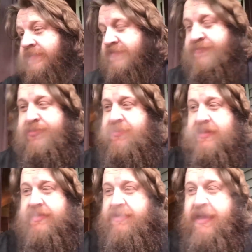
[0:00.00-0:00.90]
The food.
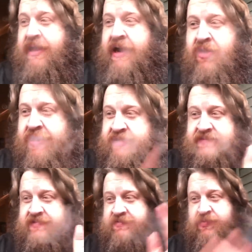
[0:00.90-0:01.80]

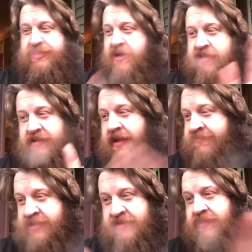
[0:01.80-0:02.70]
I've talked
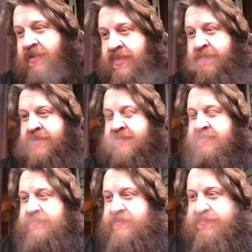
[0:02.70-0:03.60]
a lot about
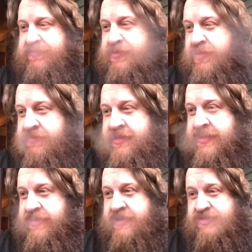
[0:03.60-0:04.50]
the food over
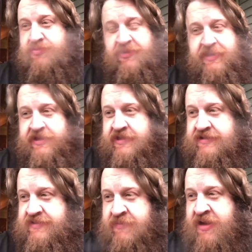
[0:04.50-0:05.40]
there. It's really good.
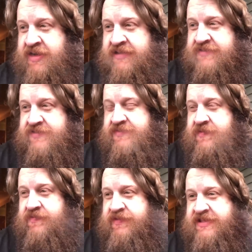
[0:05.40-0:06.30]
I'm not gonna
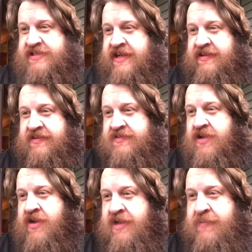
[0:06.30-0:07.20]
descend into
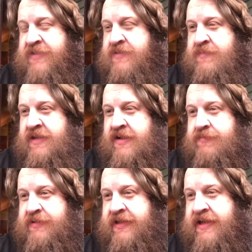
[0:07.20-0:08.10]
talking about the
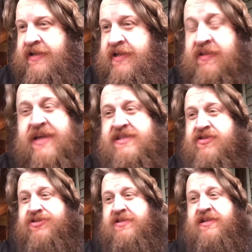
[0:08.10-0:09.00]
meetup again, unless
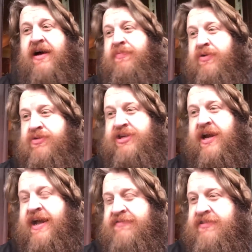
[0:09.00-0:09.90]
there's a topic which I
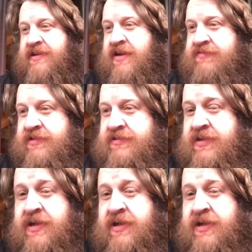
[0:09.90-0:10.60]
haven't covered.